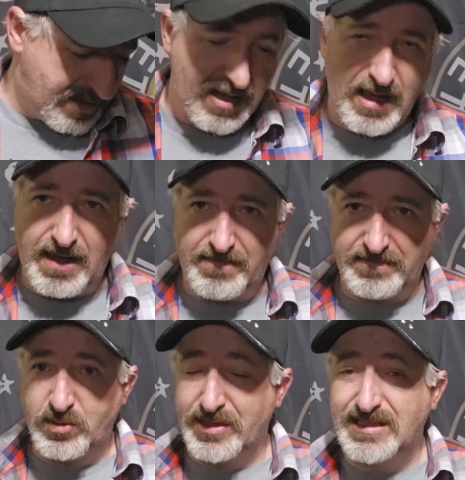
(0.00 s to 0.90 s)

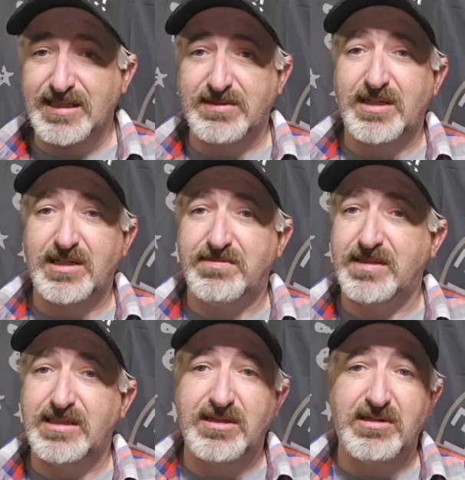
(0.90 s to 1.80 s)
26 failure to
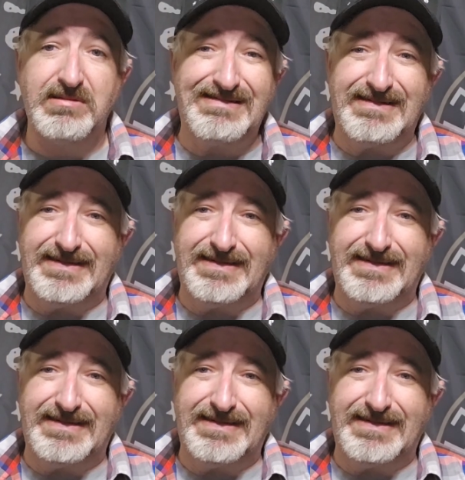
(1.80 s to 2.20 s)
feeds though.